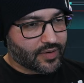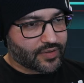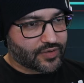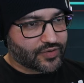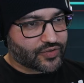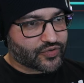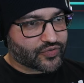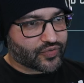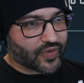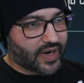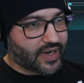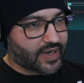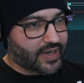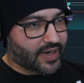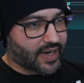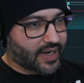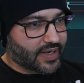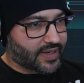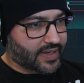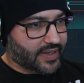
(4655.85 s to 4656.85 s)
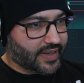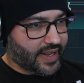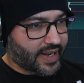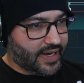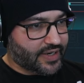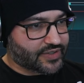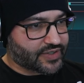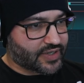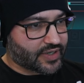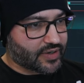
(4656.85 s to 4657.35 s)
Training and
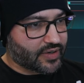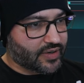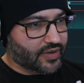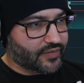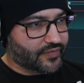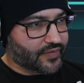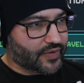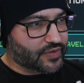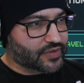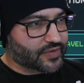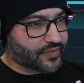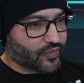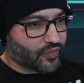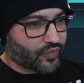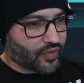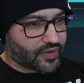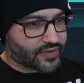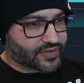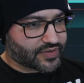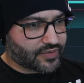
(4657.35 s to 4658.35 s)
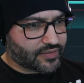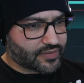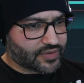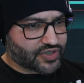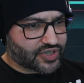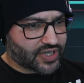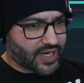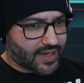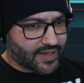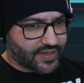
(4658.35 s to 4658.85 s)
engaging. Those are the rocks on
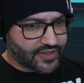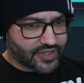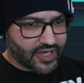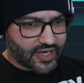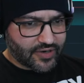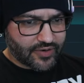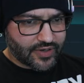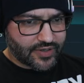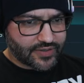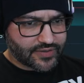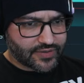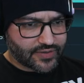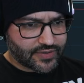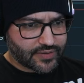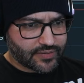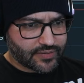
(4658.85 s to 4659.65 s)
challenge areas.